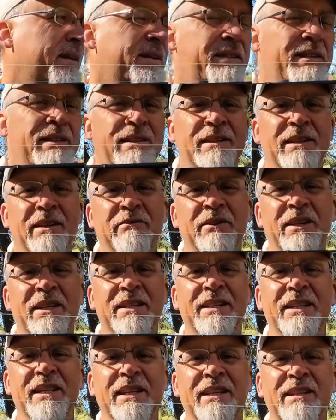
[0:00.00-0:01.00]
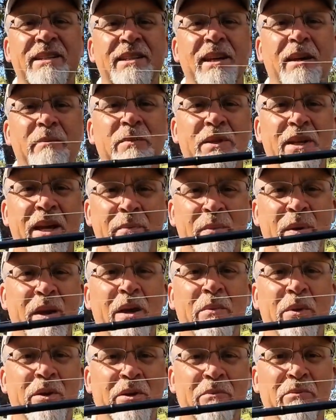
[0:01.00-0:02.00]
stiffness in the tip to be
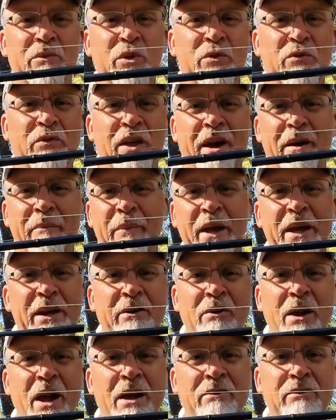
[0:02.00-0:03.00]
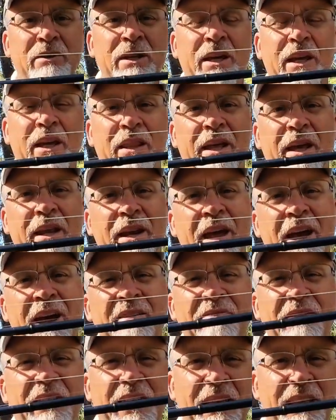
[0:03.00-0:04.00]
able to move that bait around and then
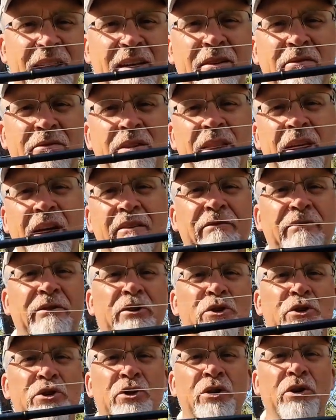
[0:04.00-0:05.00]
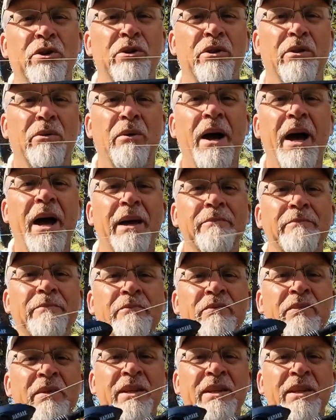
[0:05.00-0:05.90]
have the give in that first third of the rod